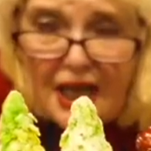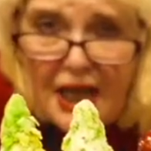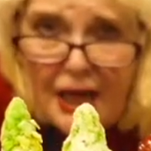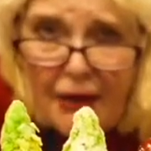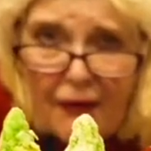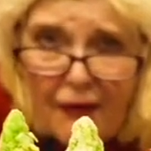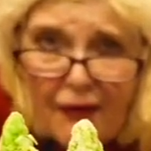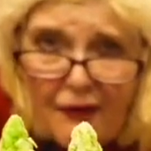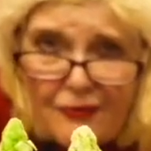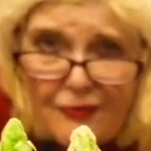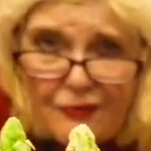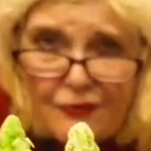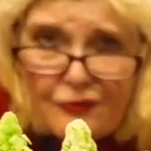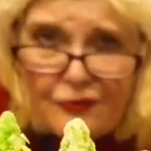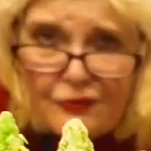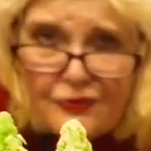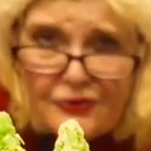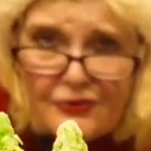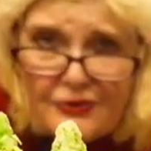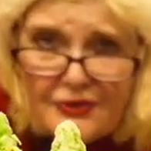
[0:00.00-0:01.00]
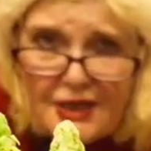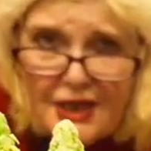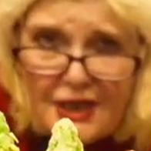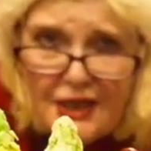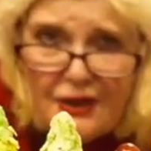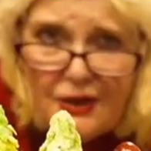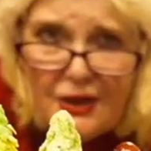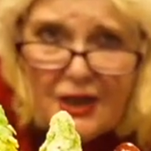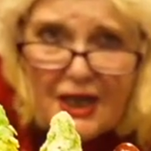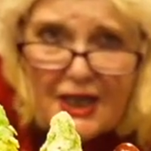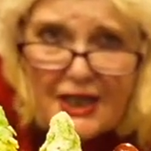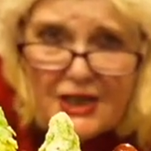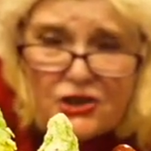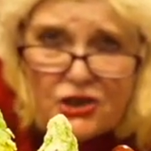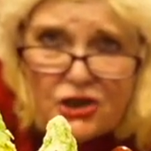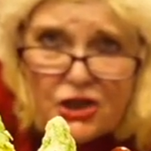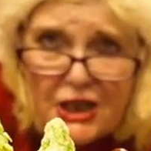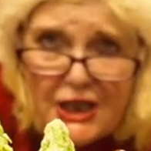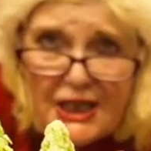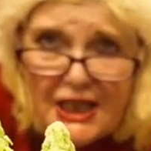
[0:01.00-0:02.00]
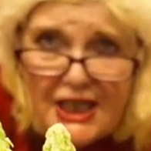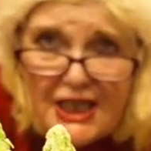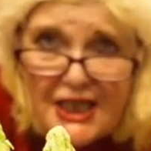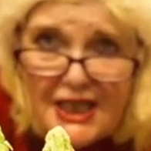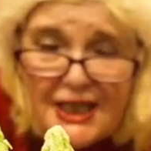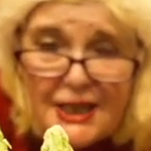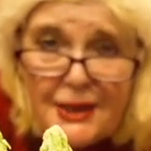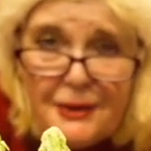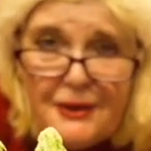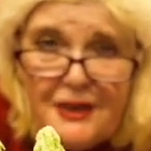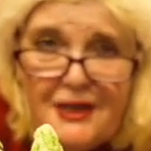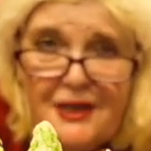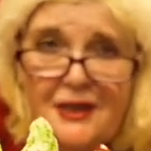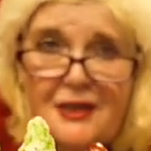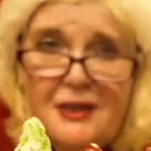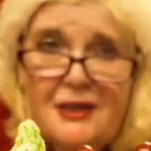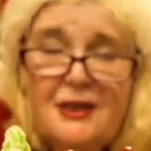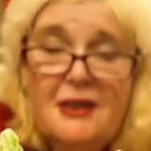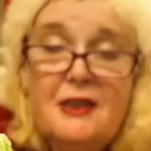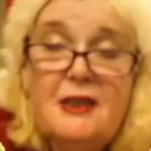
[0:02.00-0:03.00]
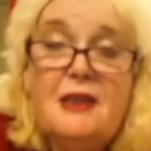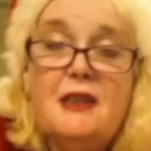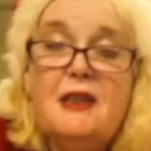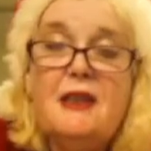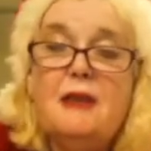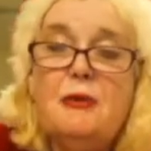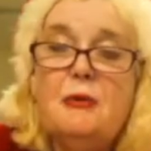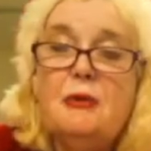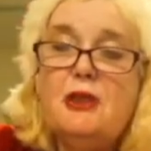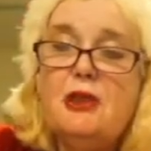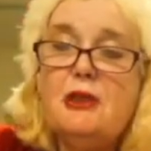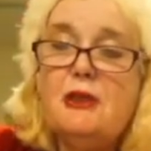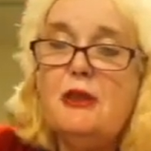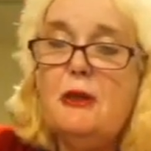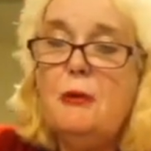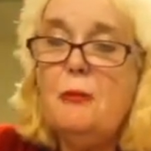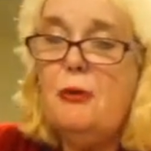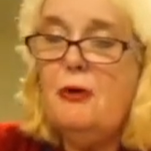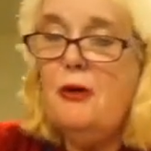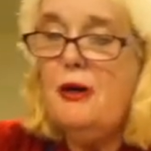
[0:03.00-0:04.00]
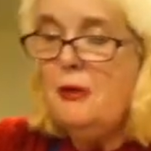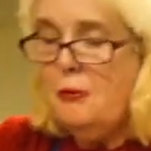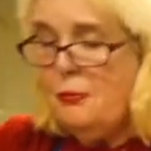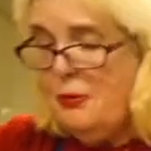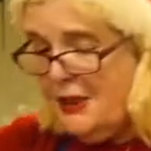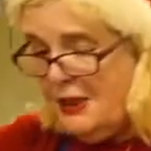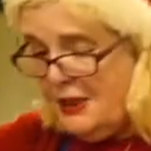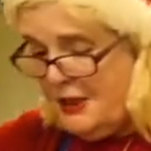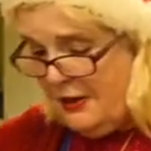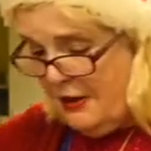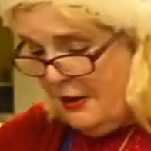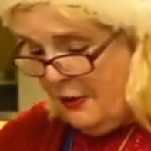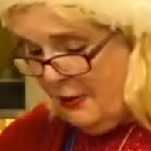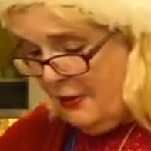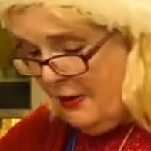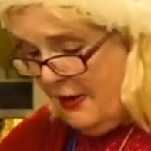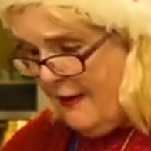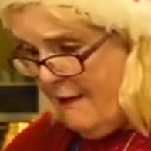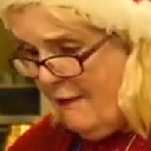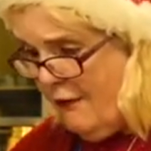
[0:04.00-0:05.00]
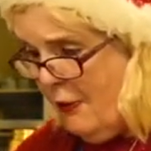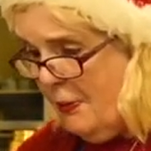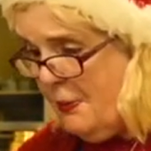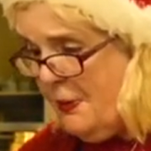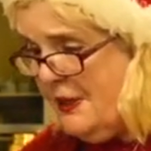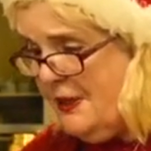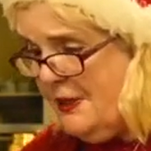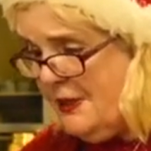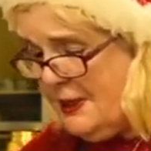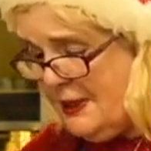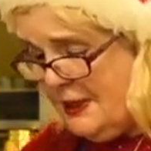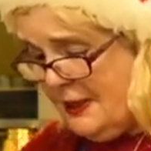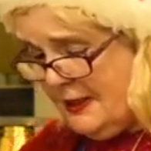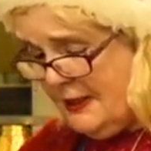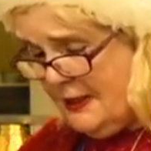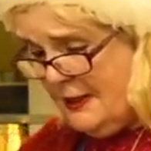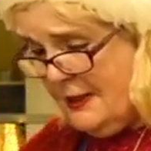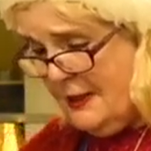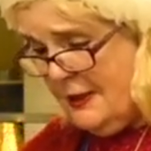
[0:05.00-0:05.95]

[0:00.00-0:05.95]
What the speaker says: it? That look like a tree? And we're just going to put a little bit of snow on our robins.